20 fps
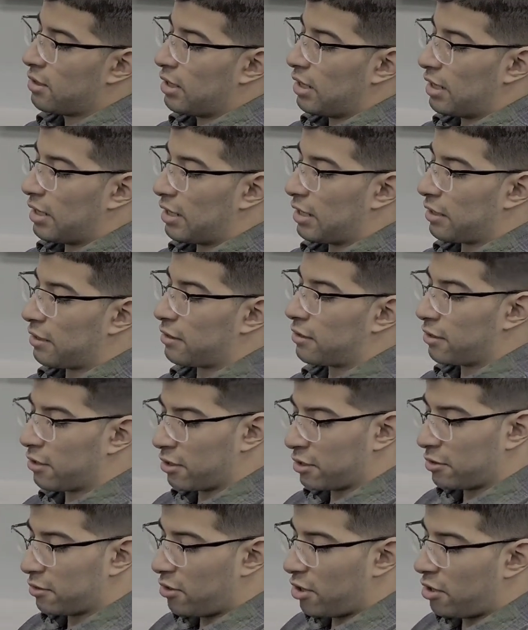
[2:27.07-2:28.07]
a
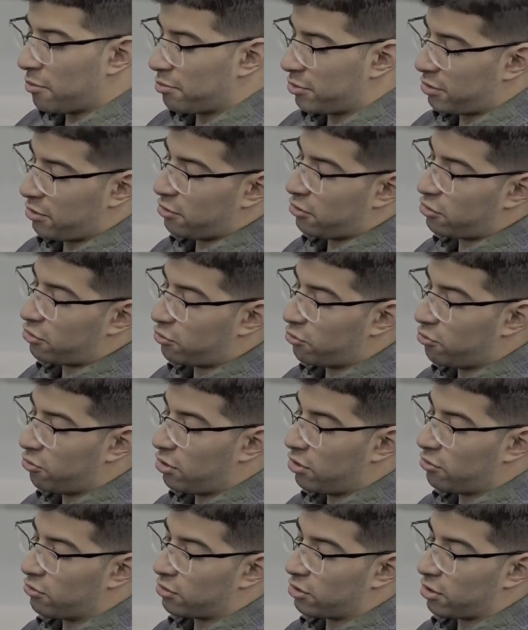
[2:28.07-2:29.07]
third option to
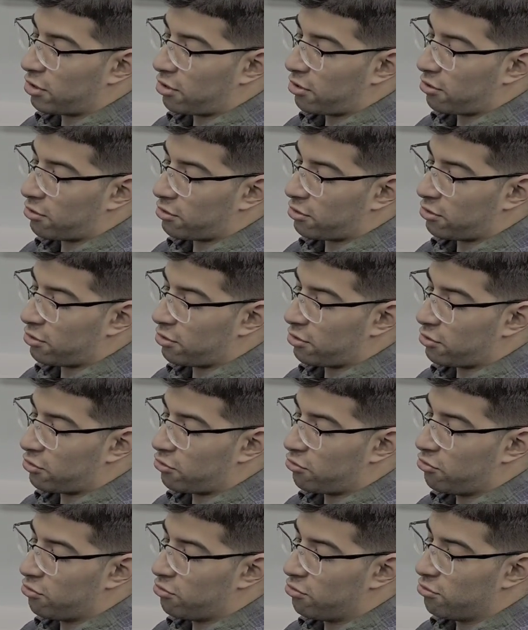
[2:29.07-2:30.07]
use the cursor
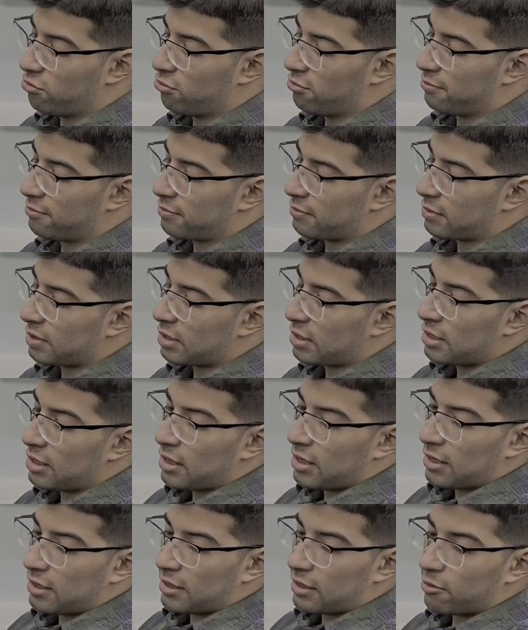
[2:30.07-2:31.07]
to
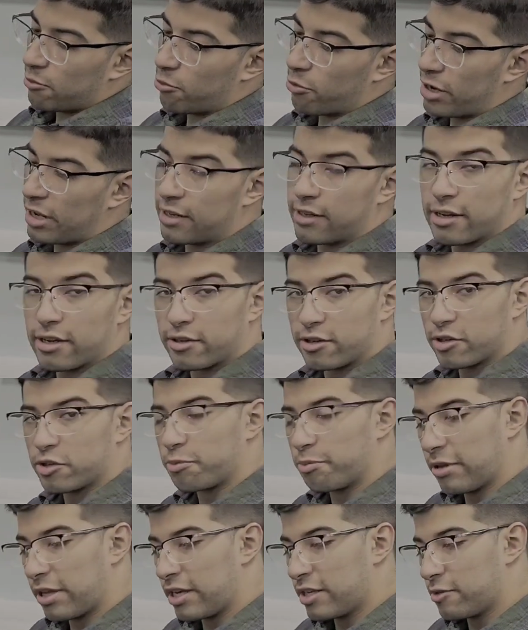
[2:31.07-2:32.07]
read the
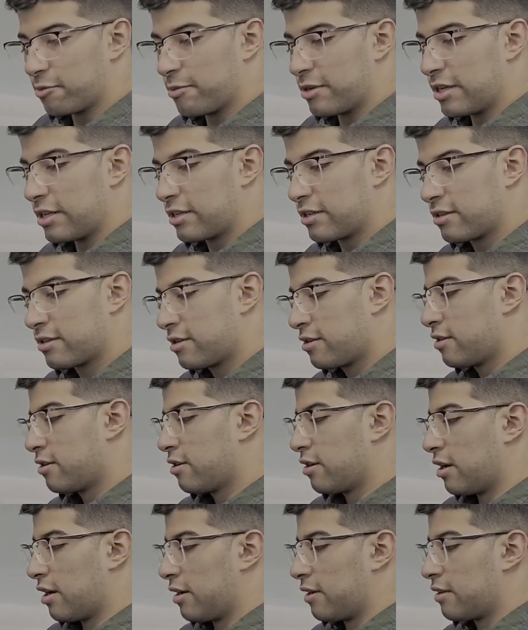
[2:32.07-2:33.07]
displacement
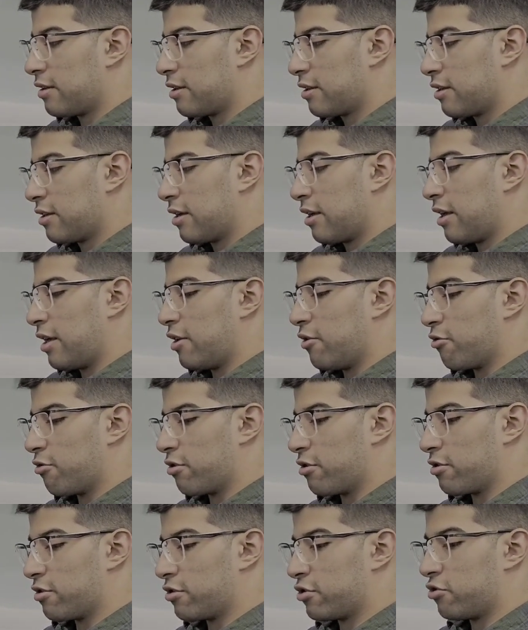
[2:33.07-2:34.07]
in
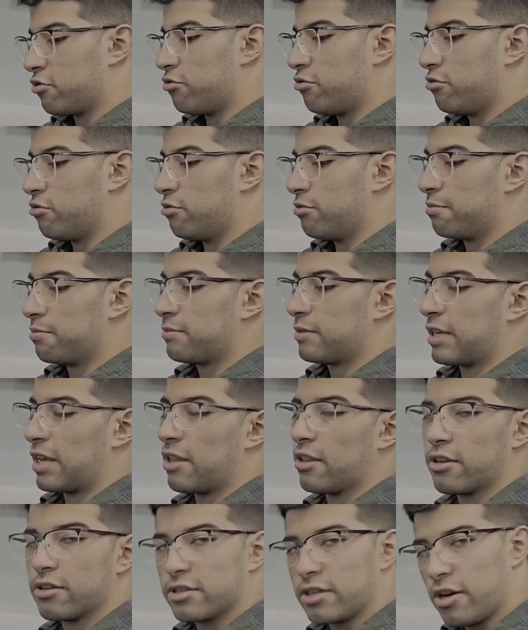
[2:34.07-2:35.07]
order to
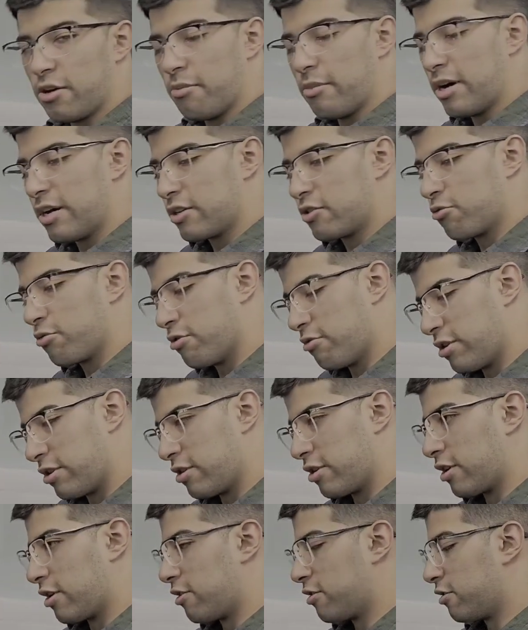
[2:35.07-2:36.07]
tell us how much we
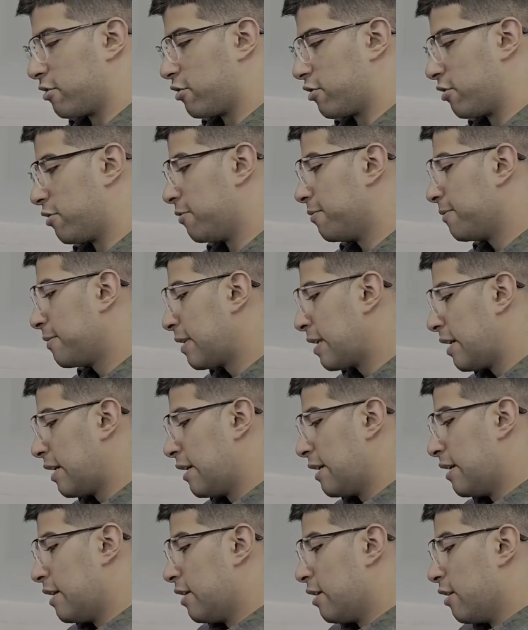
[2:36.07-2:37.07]
want the car to
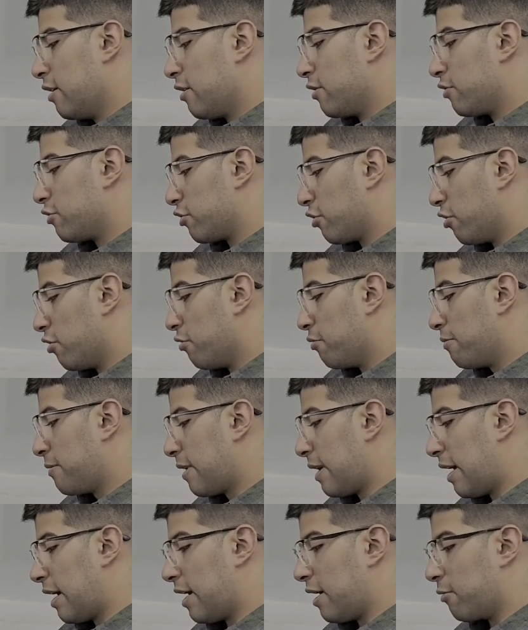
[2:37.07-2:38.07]
turn. So
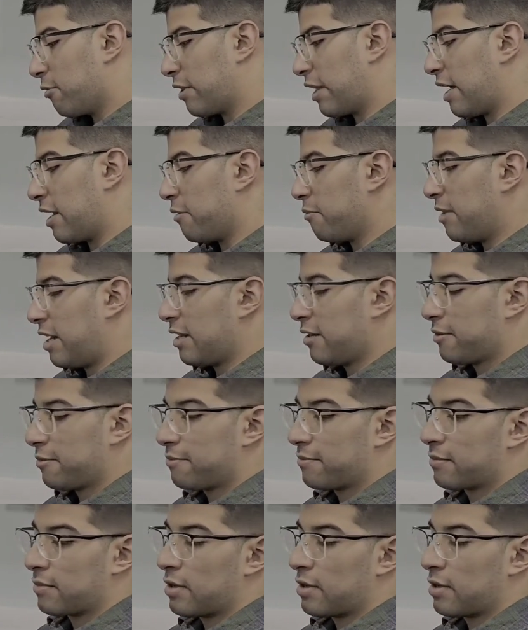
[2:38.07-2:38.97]
with that in mind,